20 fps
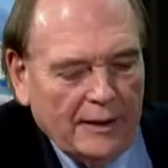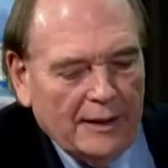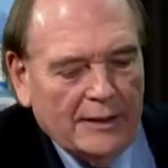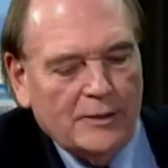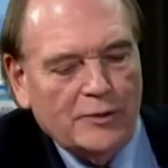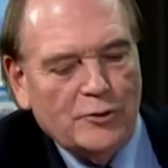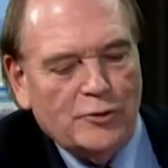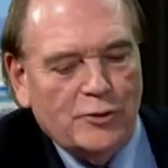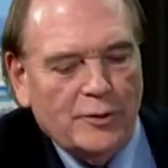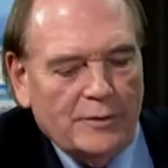
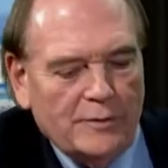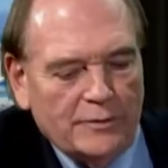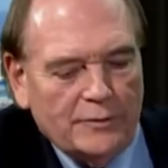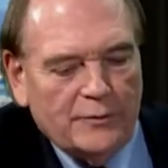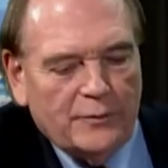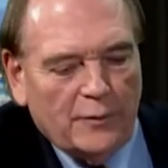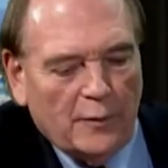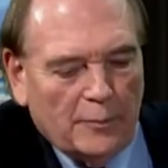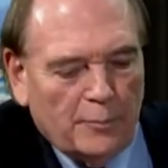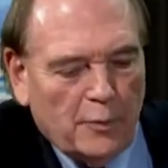and she's
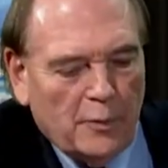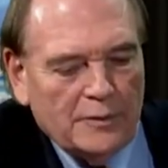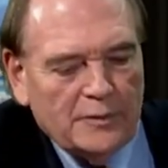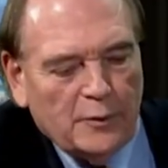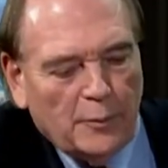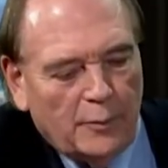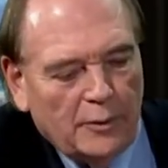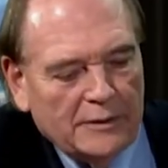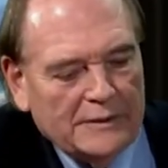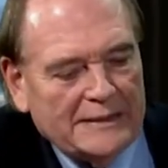
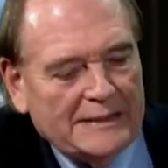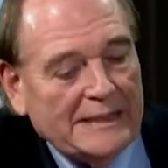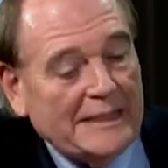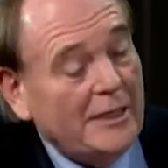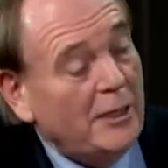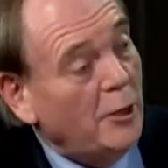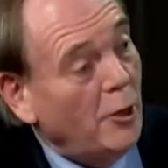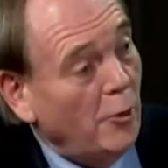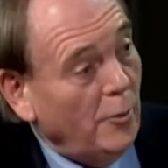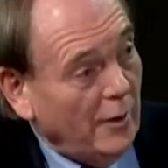principal and
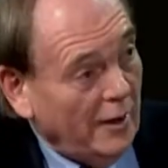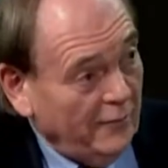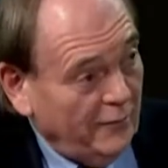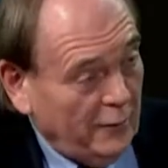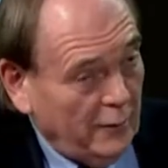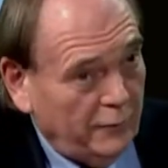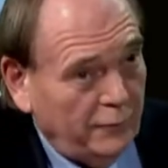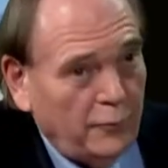CEO of